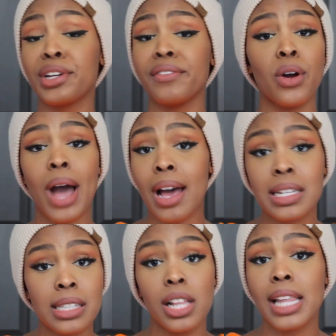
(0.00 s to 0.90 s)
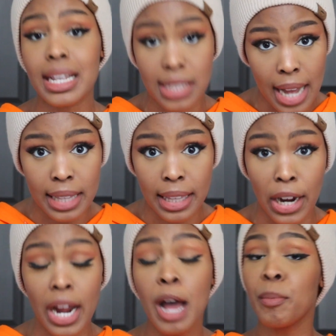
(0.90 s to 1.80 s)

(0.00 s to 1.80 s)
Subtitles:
I don't even know how his little ass got there.